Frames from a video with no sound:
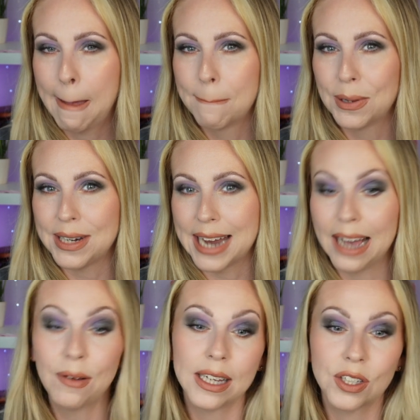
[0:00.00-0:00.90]
but
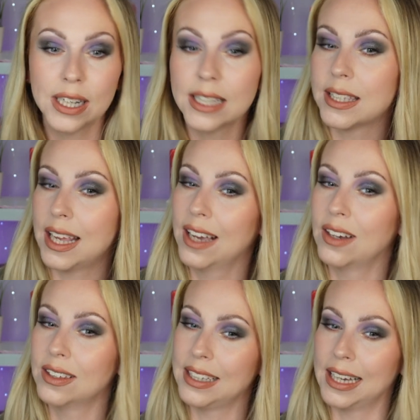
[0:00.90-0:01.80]
now actually seeing it
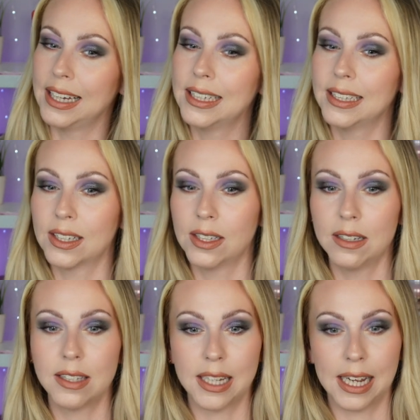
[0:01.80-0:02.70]
on the eye and the
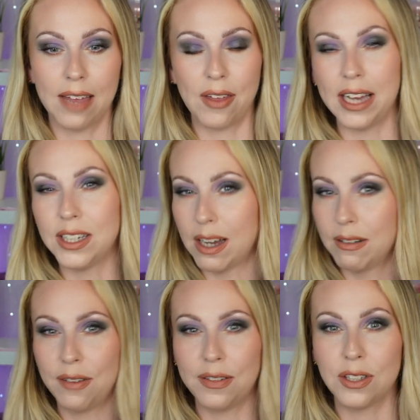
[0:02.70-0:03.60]
colours together, I don't
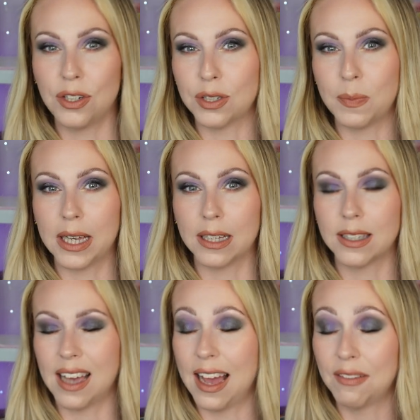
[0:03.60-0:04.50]
know if it's just
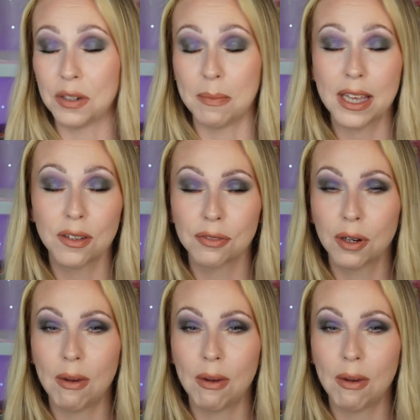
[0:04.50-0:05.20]
because I haven't done makeup for a